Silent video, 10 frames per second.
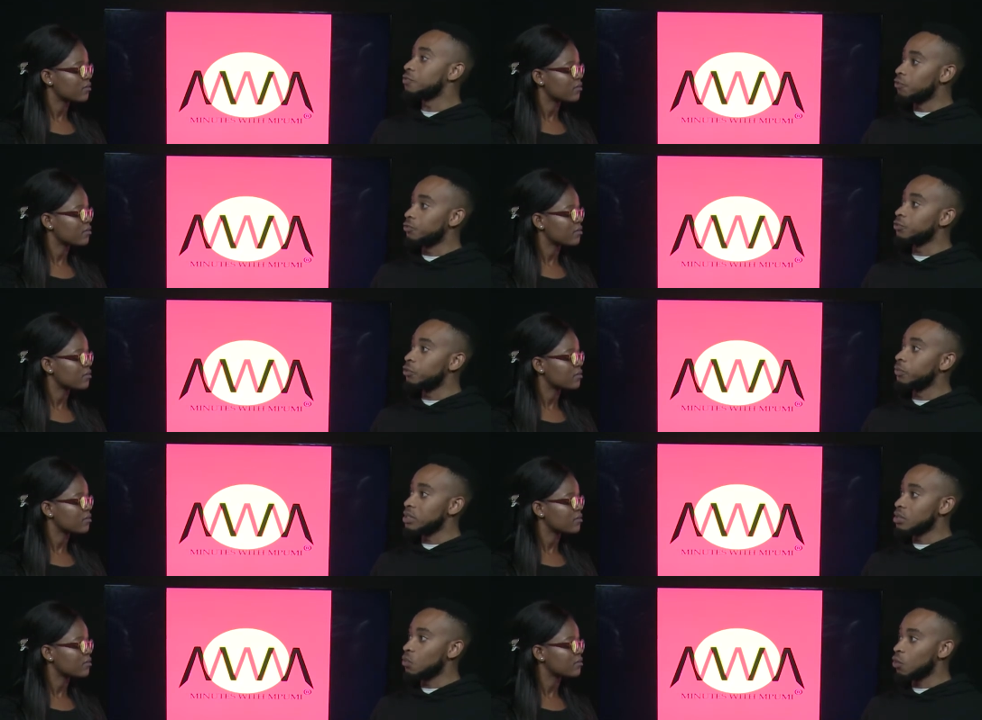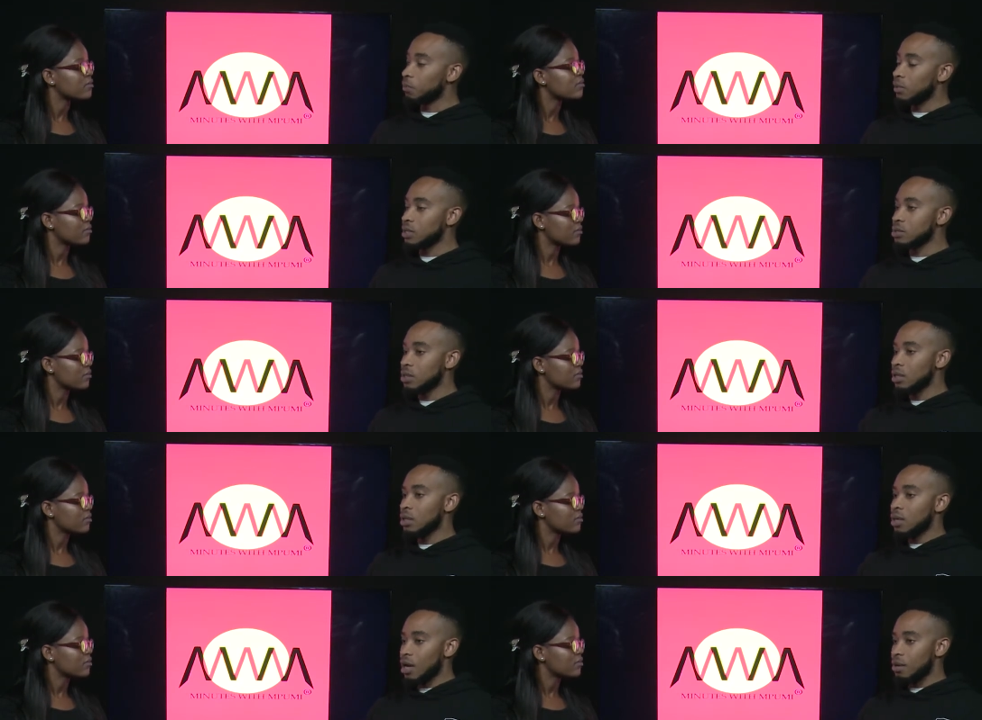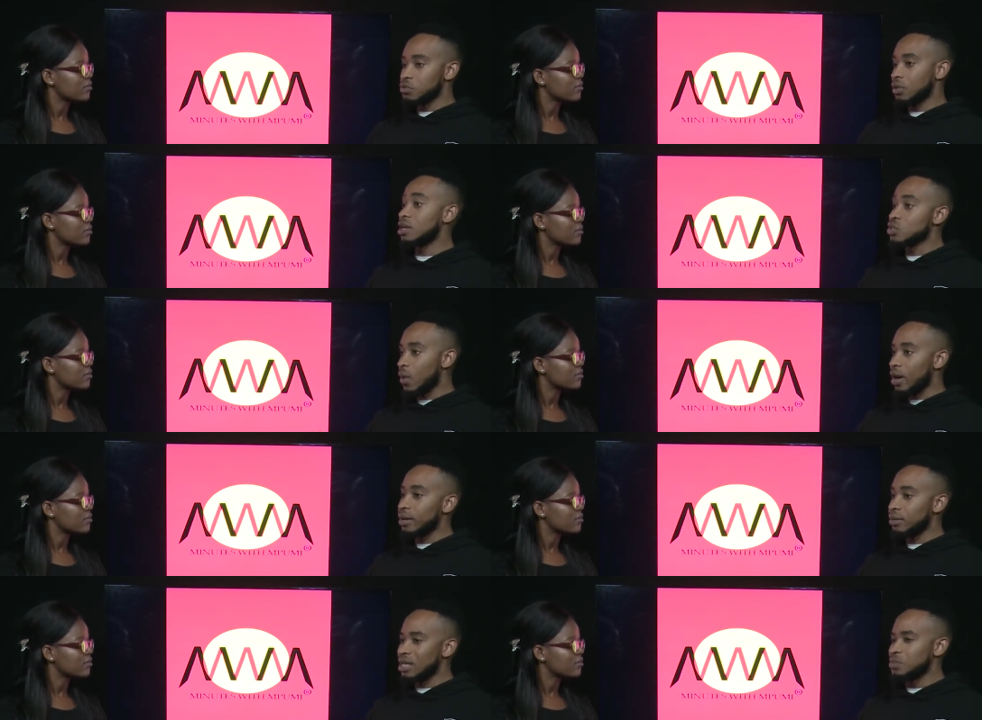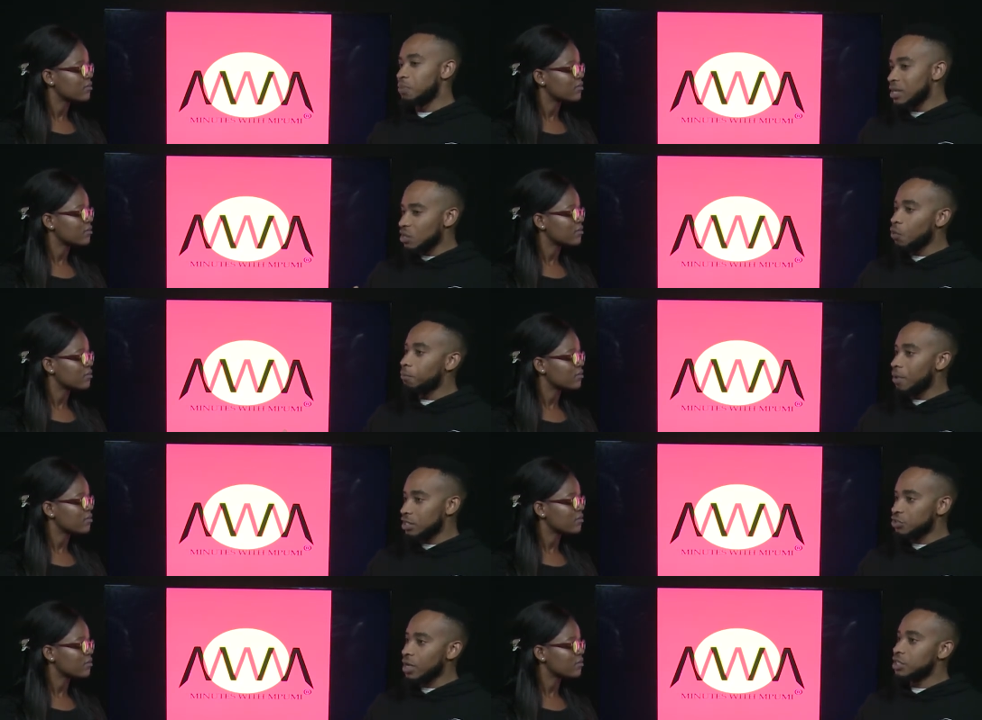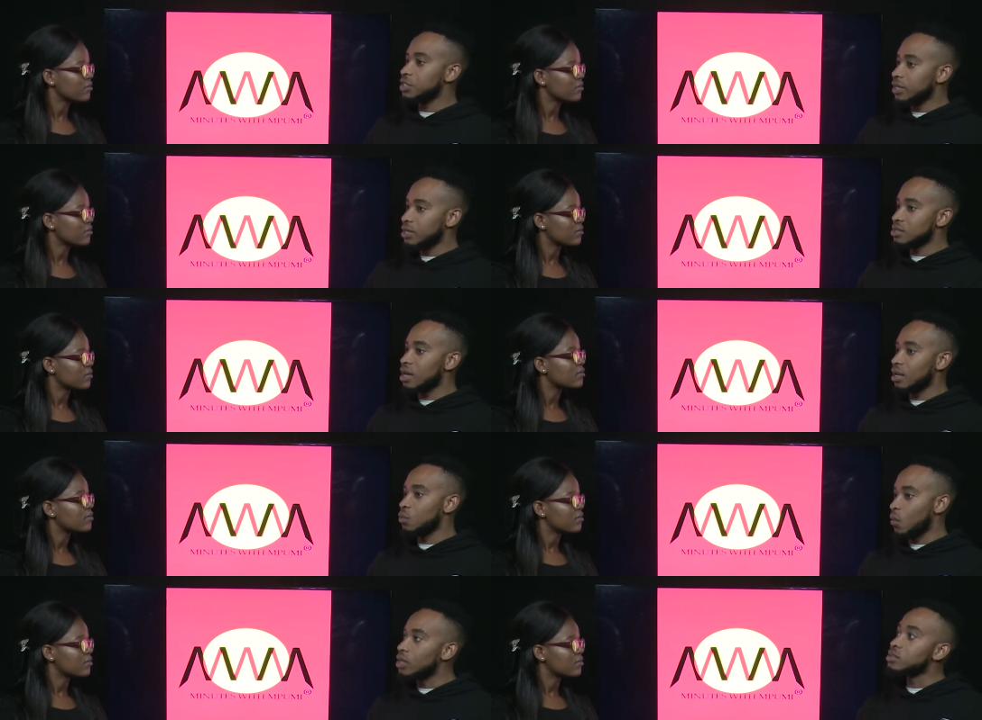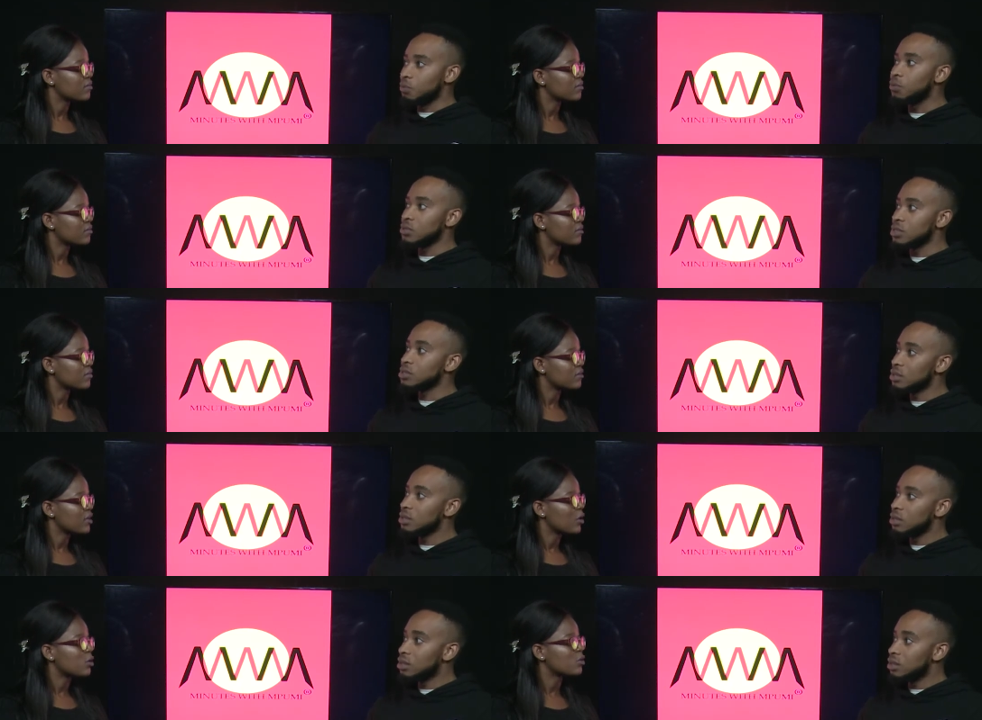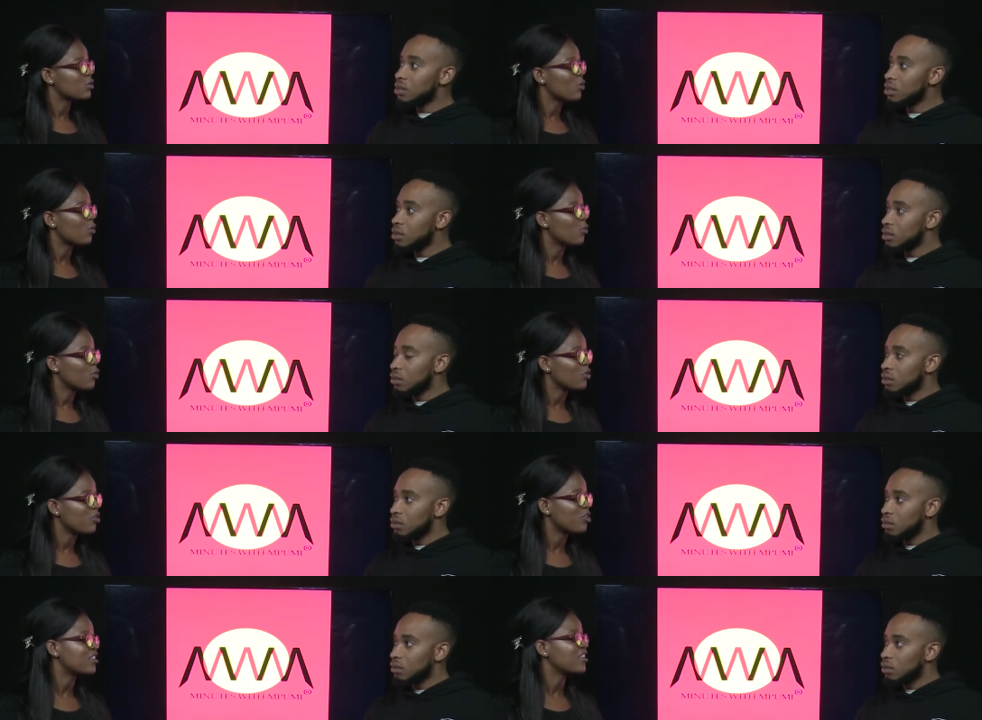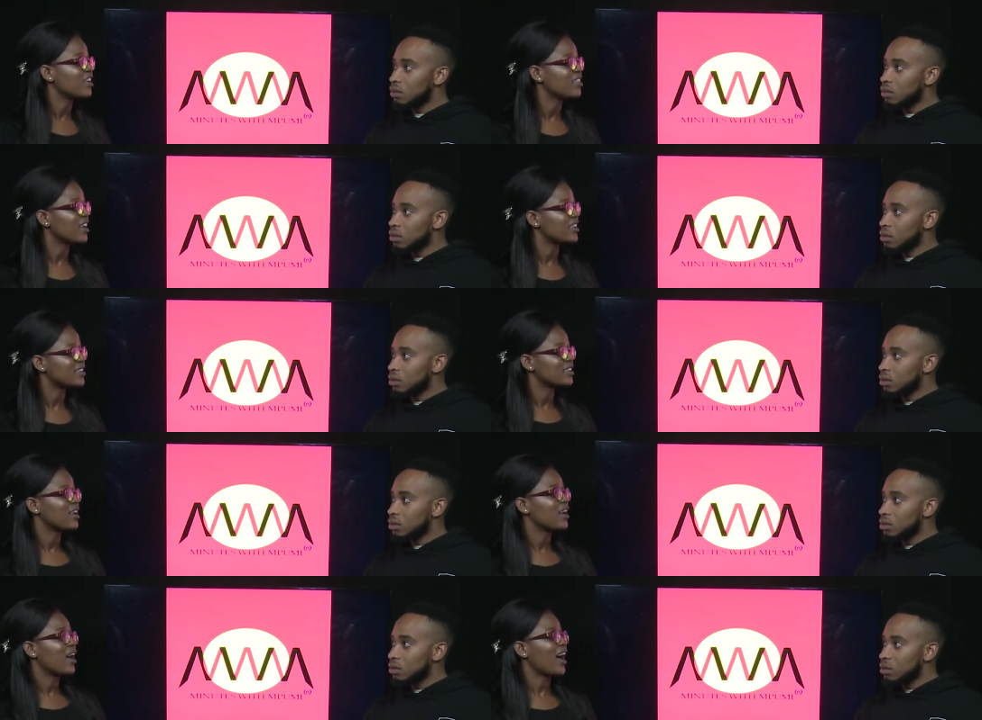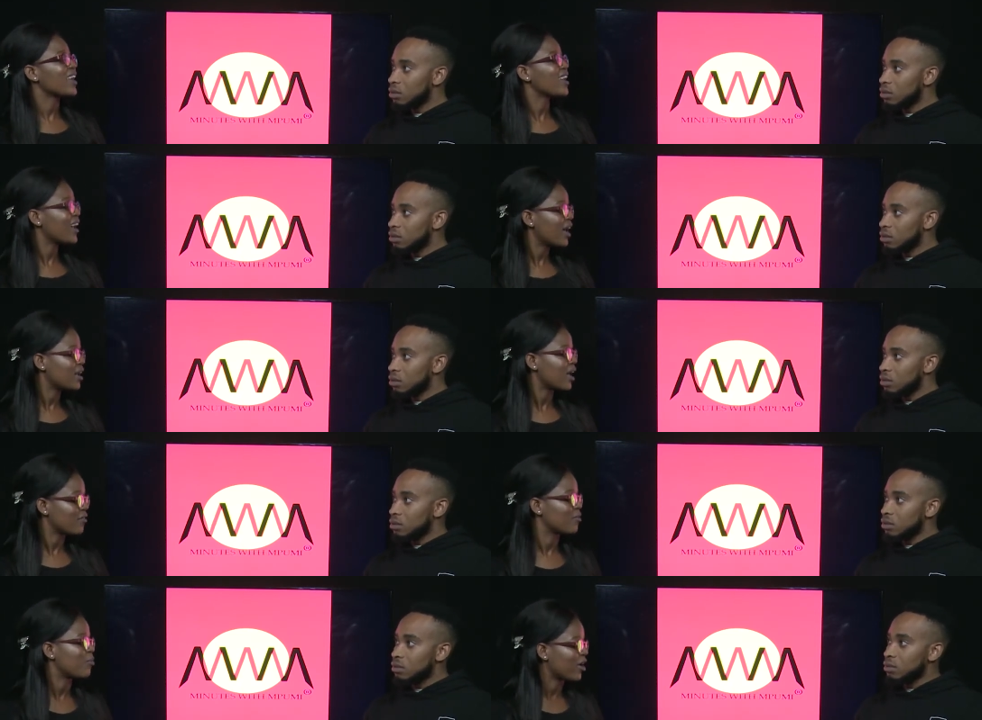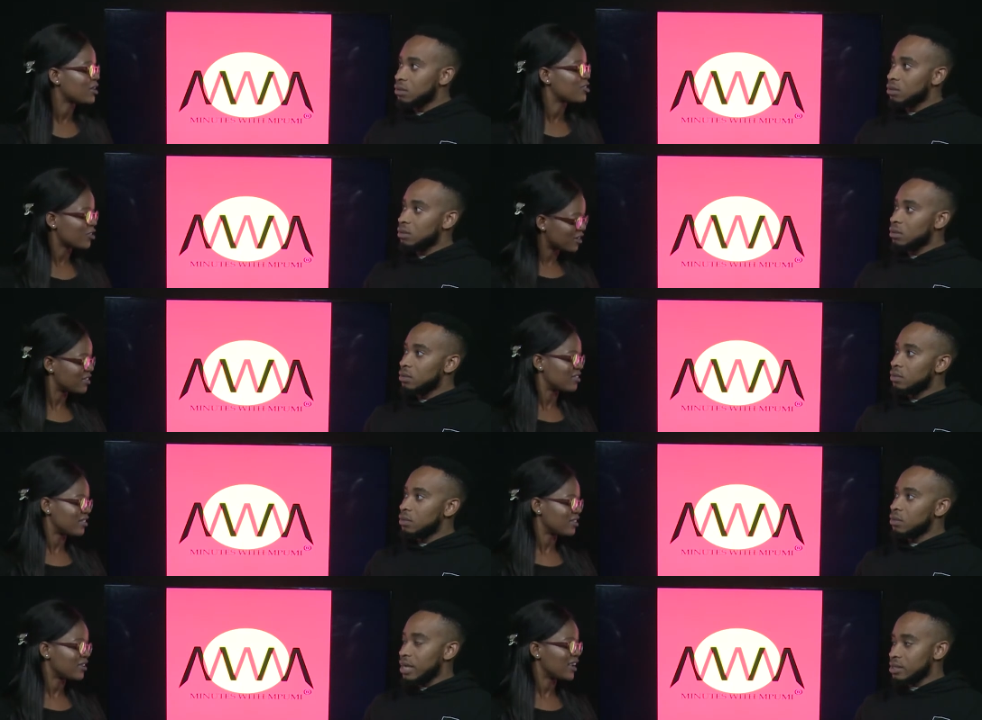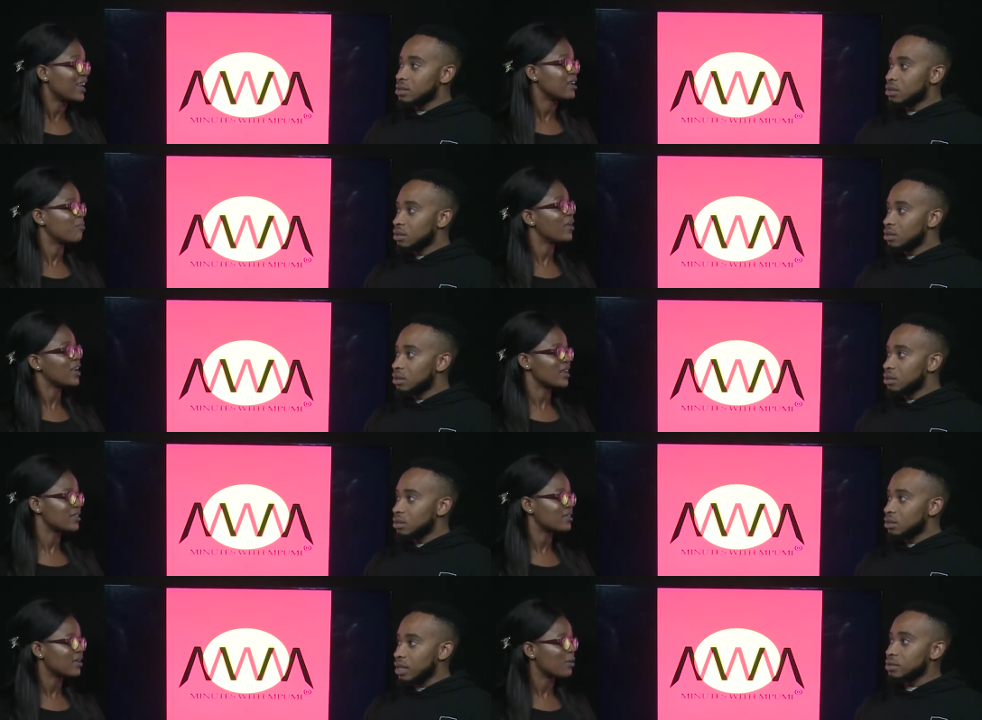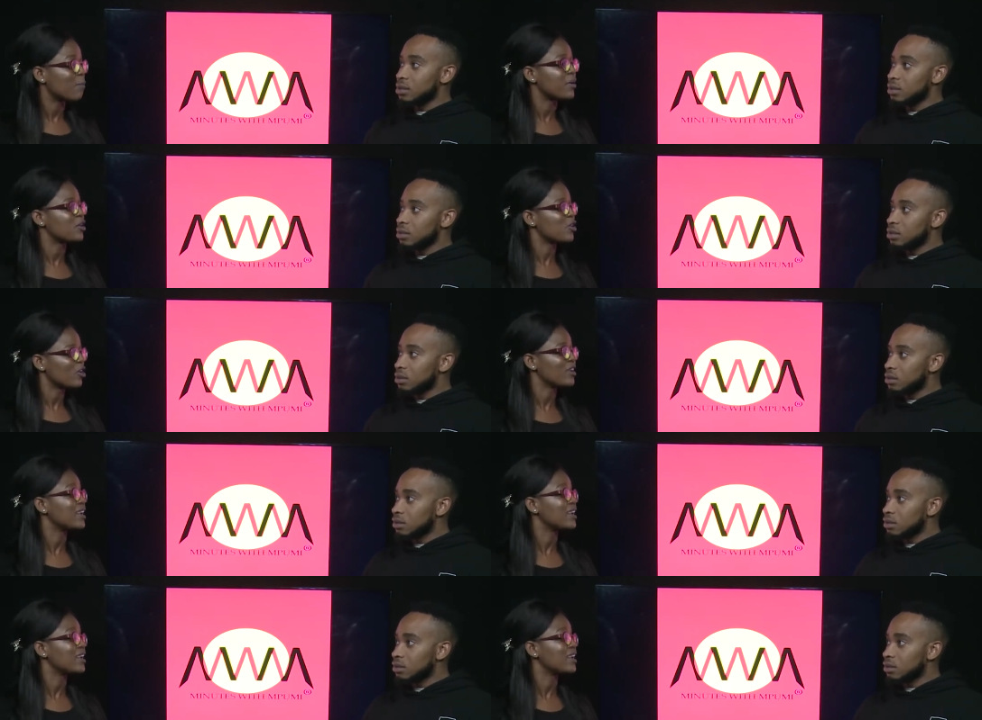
Speaker 1: for fulfillment in the workplace mm-hmm. um, so that is why that's basically what brand strategy is and why it's important
Speaker 2: so you're saying that i can have a brand strategy yes. in place yes. but not